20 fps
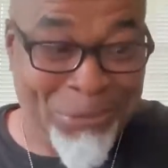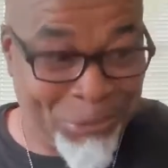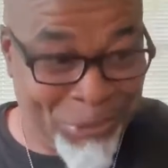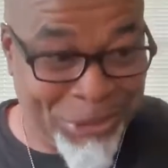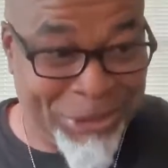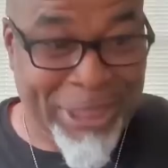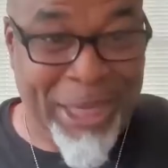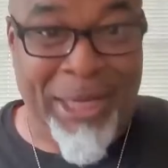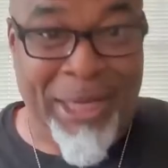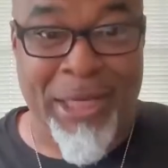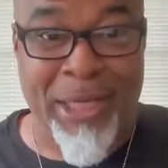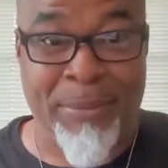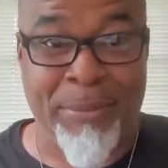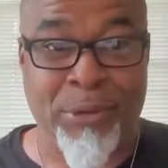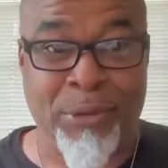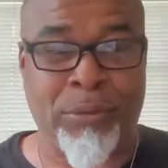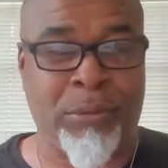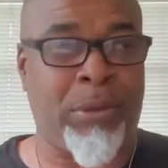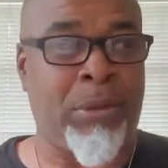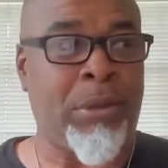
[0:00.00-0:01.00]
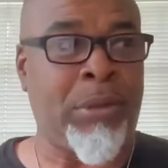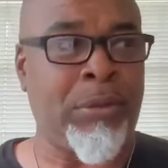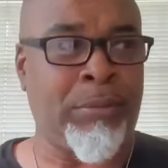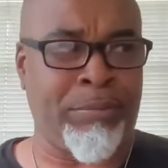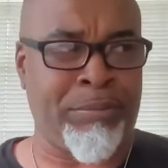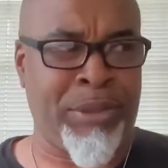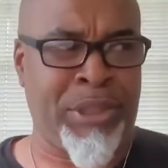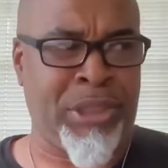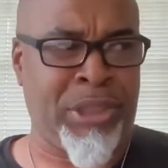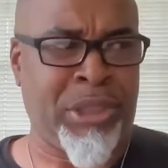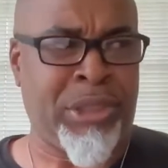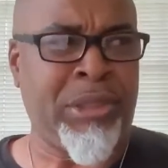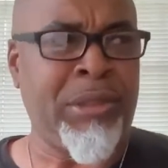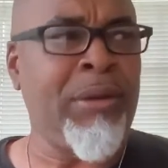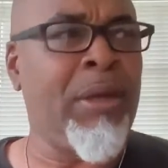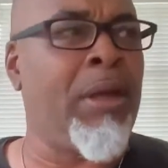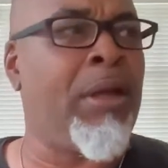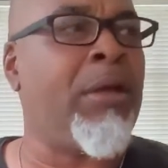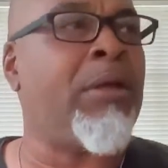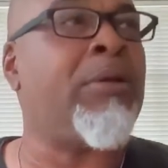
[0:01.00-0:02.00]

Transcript: Drink that lemon juice.